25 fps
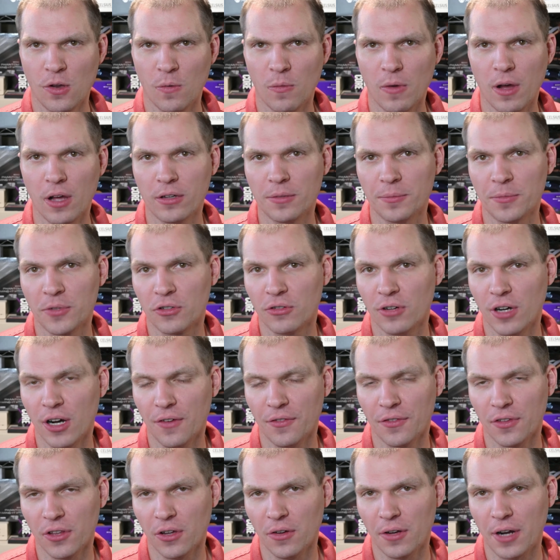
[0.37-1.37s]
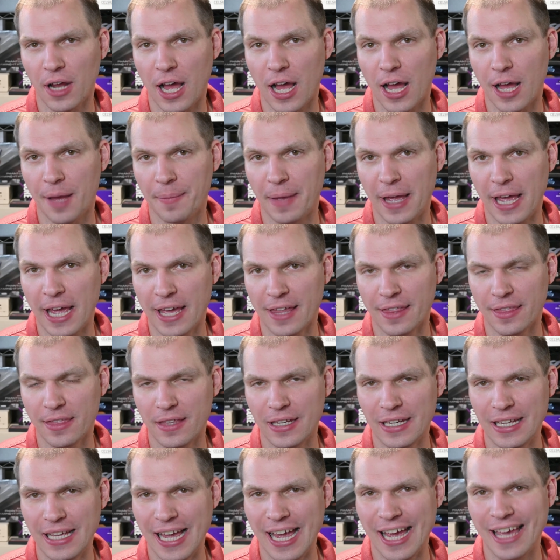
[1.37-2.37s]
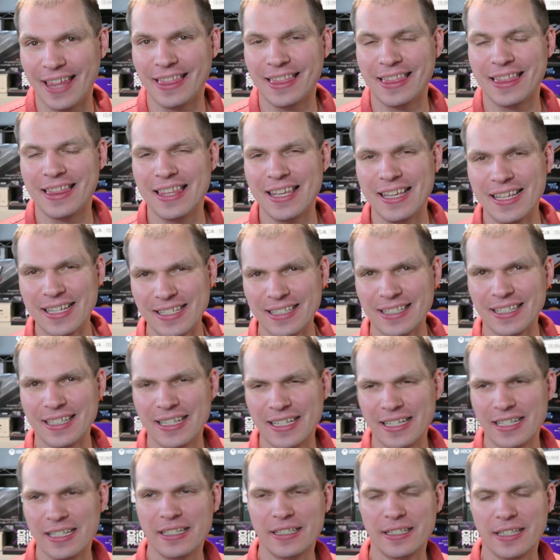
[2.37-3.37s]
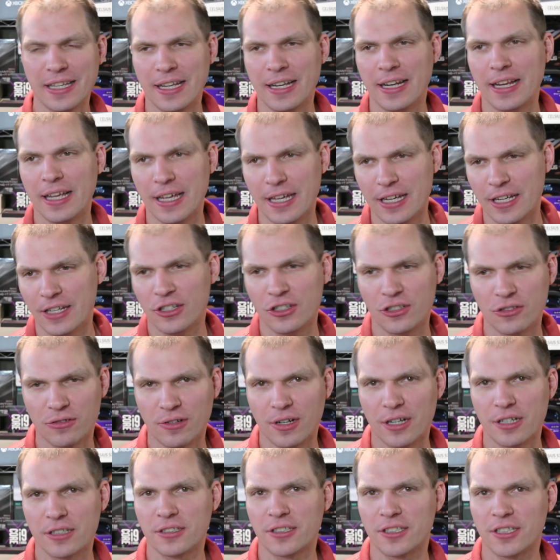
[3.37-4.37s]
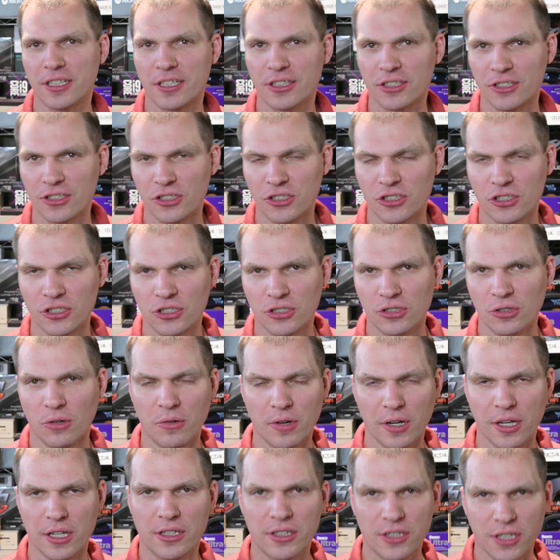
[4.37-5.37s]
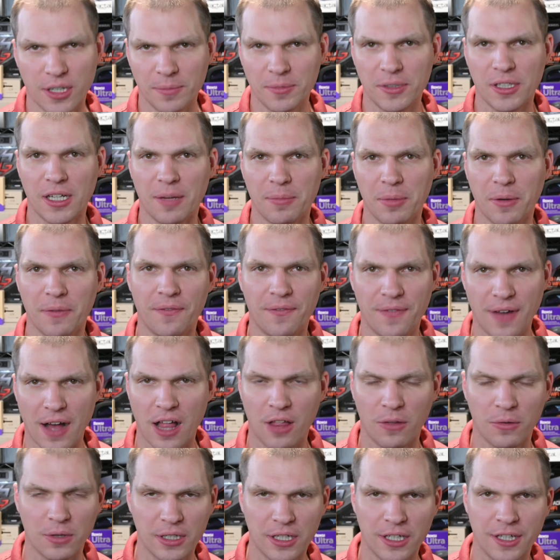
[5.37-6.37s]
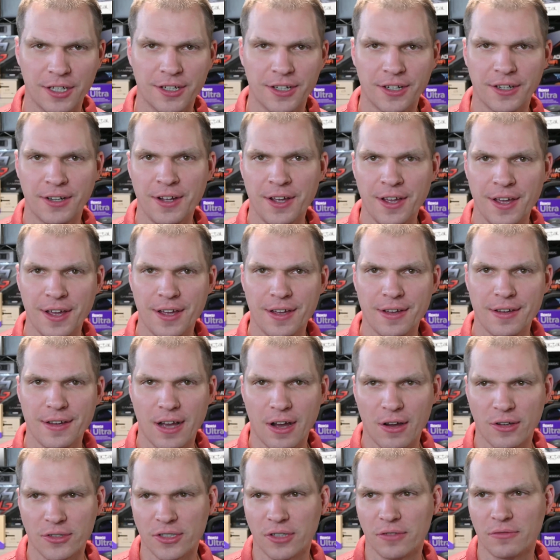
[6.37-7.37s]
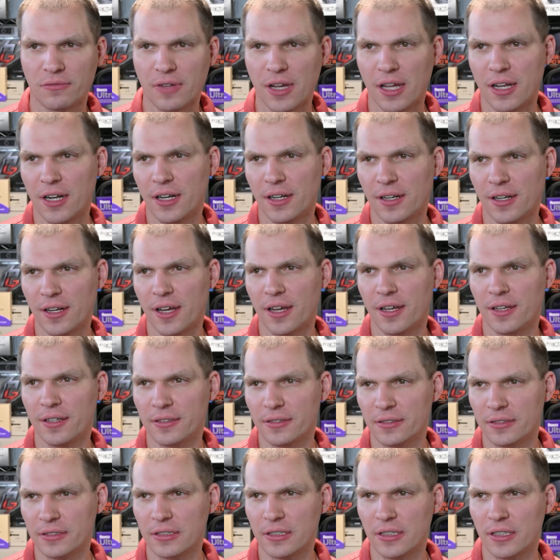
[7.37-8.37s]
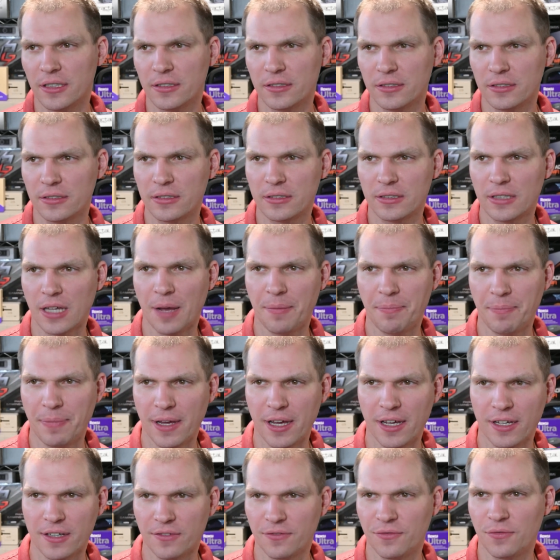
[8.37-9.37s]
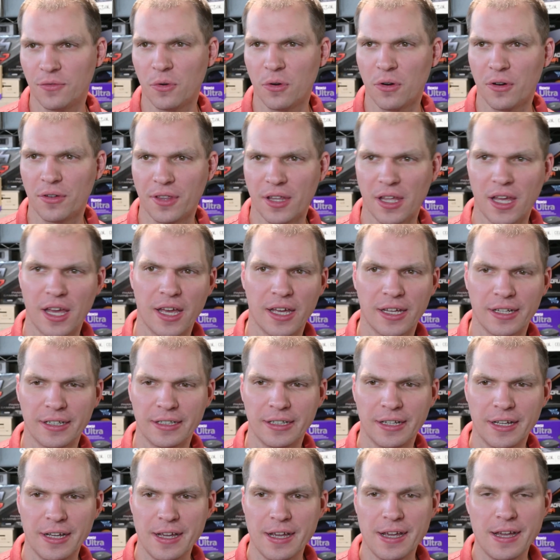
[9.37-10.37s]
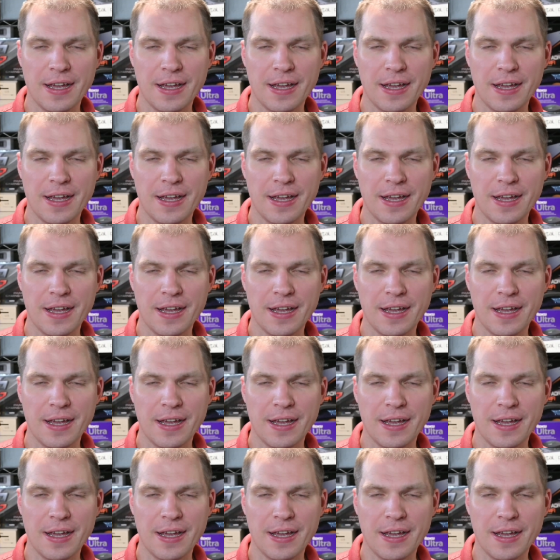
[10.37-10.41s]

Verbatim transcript: Welcome to Graya Overload. I'm Anthony, and this is an interesting story. It's something I've been following here. I was on Reddit, I got back and forth, and